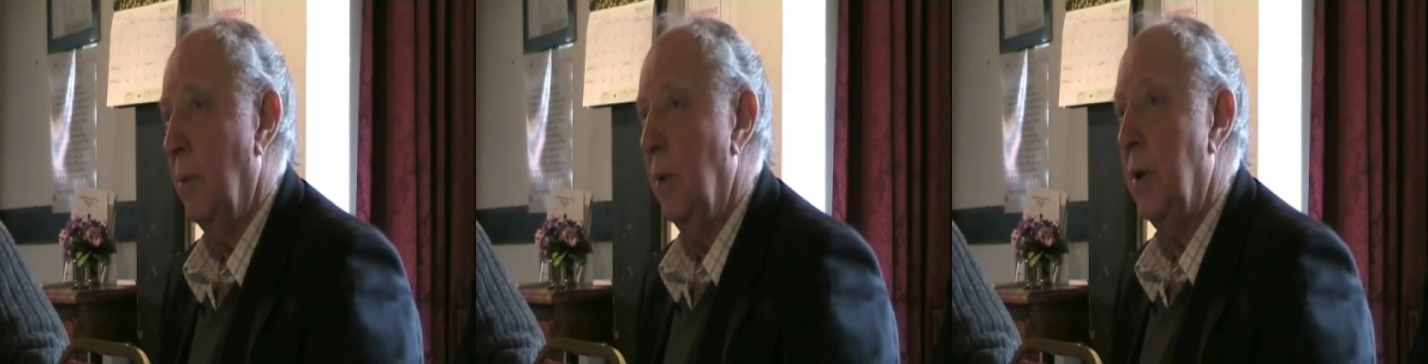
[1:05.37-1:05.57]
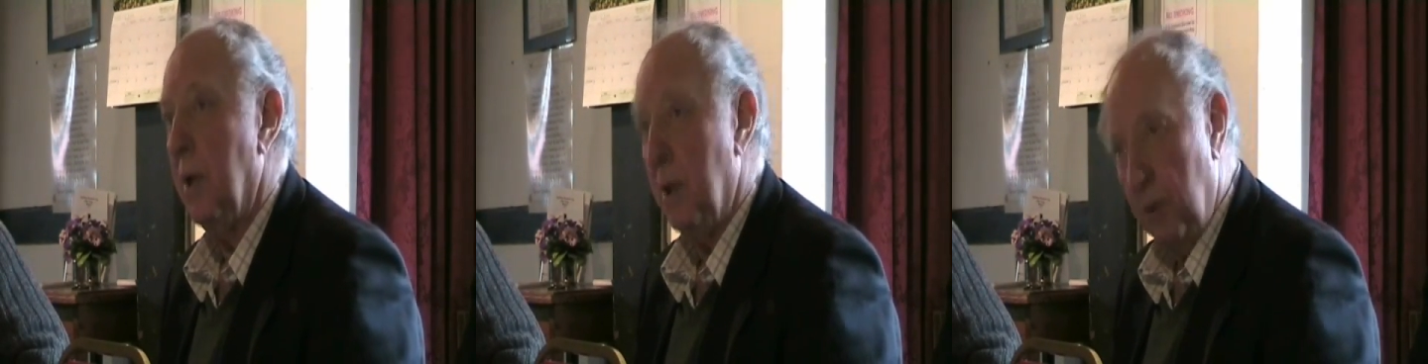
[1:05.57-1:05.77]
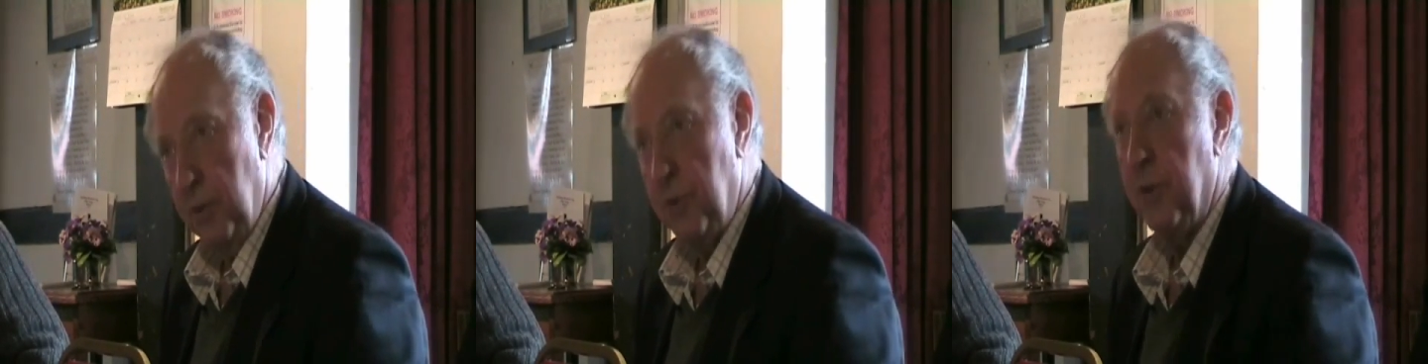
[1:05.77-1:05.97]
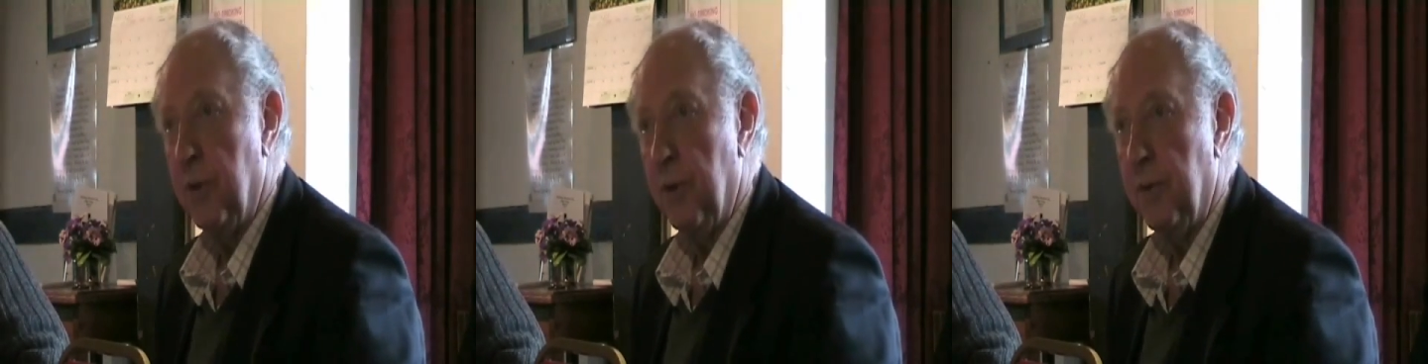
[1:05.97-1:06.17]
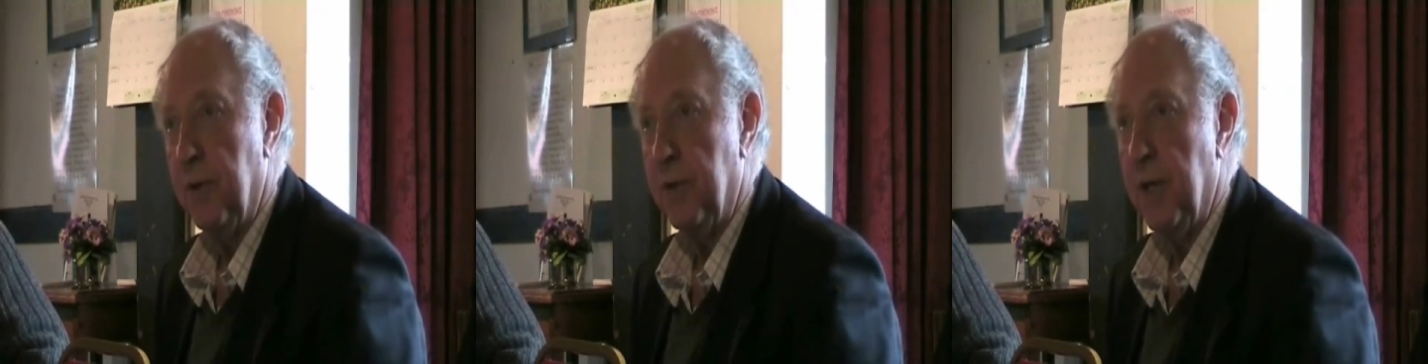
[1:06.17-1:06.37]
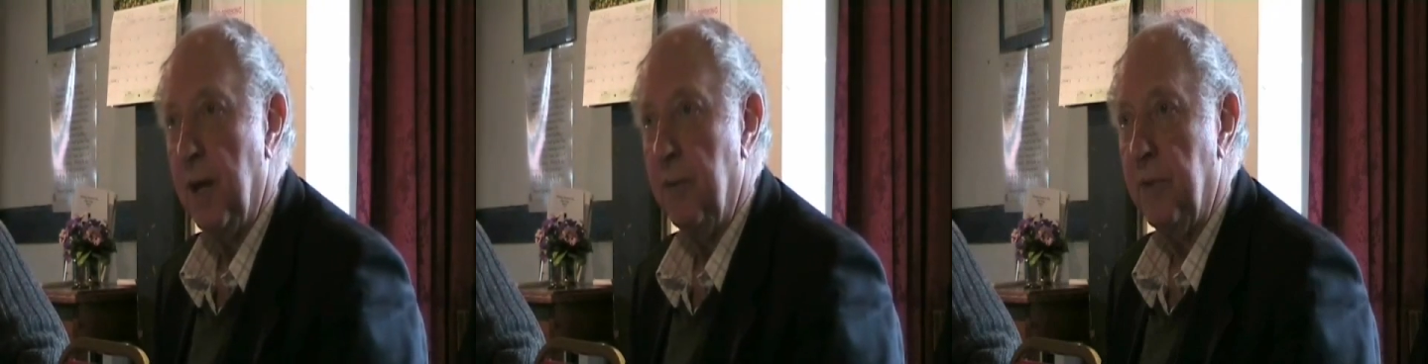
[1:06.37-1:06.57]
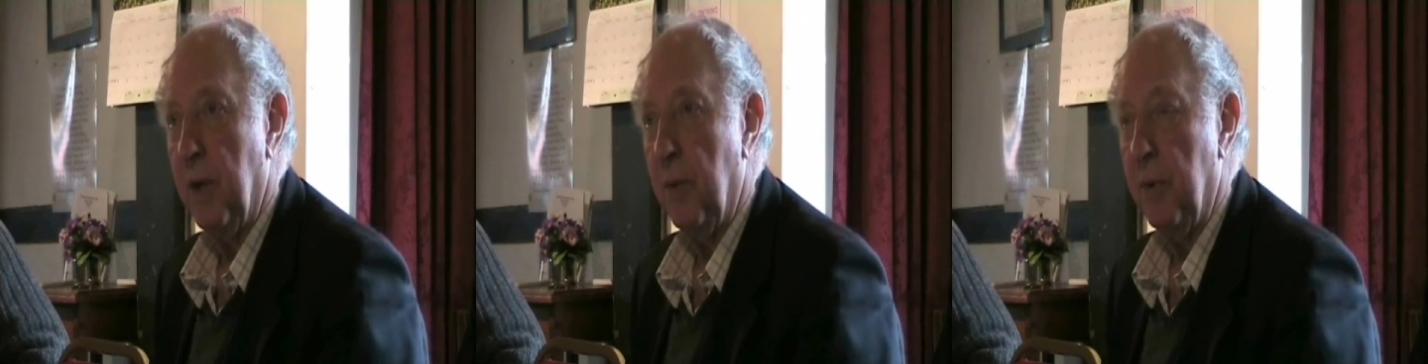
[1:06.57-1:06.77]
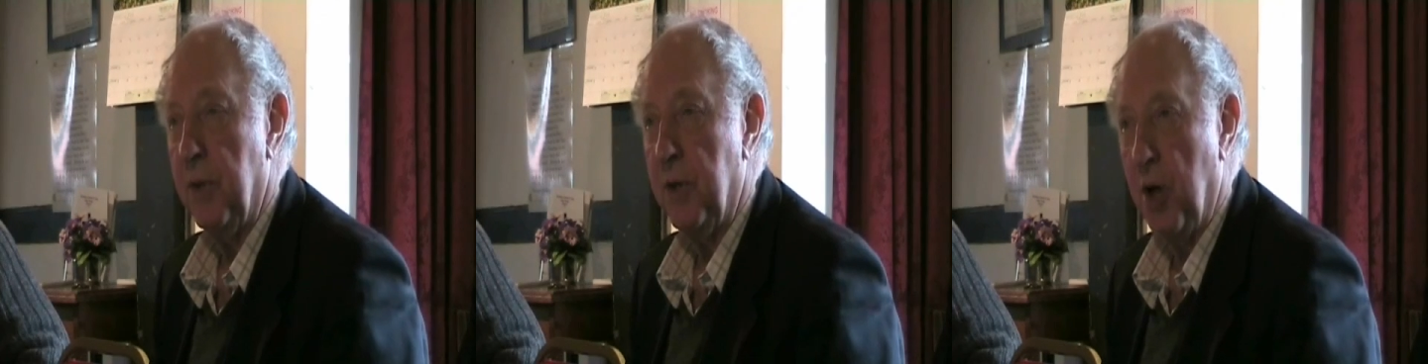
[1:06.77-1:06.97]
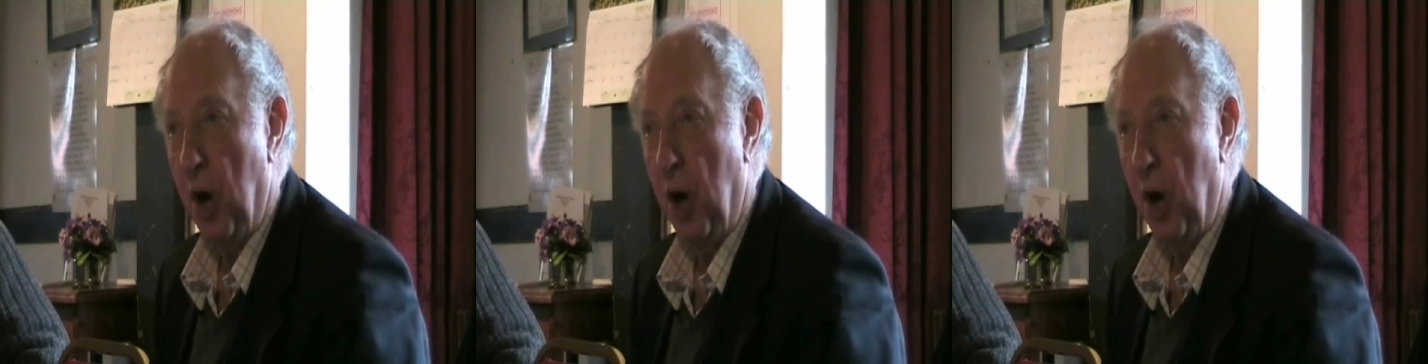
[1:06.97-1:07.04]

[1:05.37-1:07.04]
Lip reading: We can also do the same thing with